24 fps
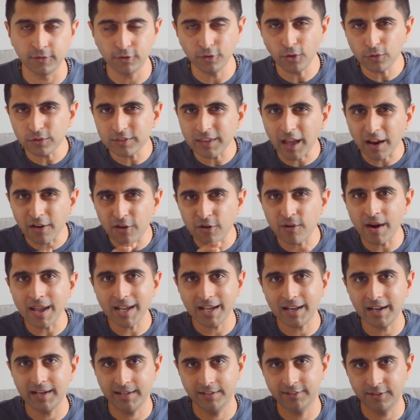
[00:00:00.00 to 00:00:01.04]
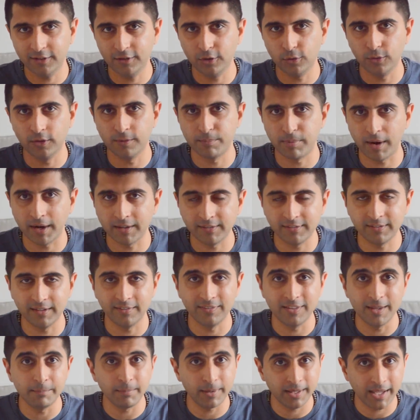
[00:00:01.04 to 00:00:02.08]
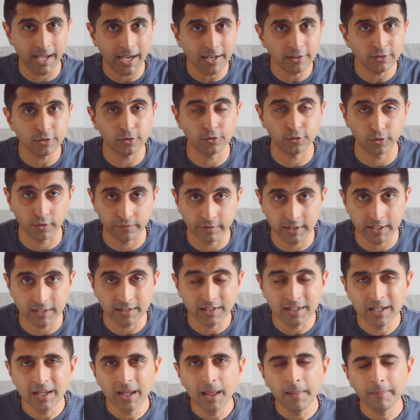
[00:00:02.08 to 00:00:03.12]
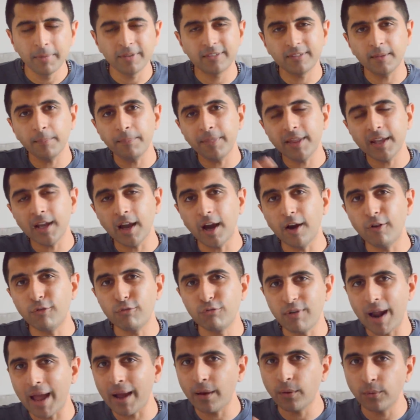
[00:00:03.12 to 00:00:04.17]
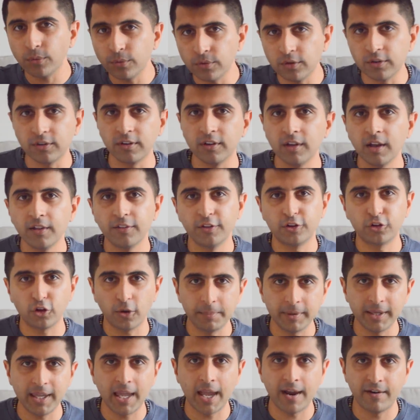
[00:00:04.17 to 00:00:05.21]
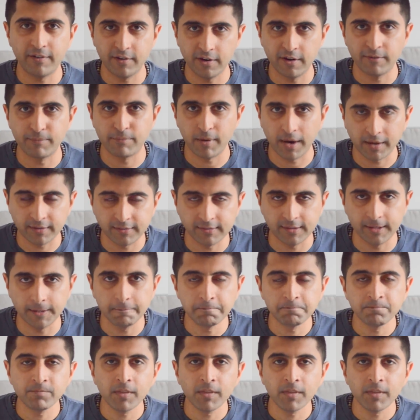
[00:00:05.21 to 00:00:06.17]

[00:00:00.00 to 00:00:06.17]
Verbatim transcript: So not directly to do with Brexit and the implications of it, but something around the topic area of Brexit.